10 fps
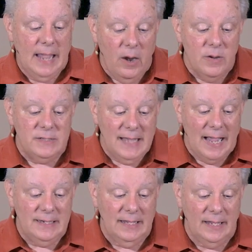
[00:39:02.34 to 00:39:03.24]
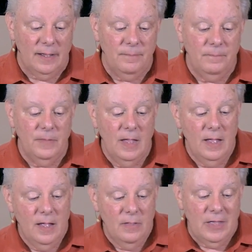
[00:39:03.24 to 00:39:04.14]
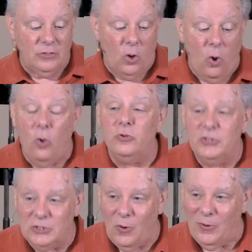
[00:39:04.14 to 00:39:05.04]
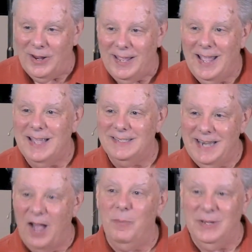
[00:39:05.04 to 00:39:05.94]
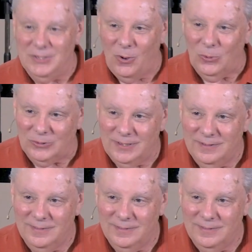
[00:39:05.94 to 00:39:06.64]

carries the idea that the whole story has now been told.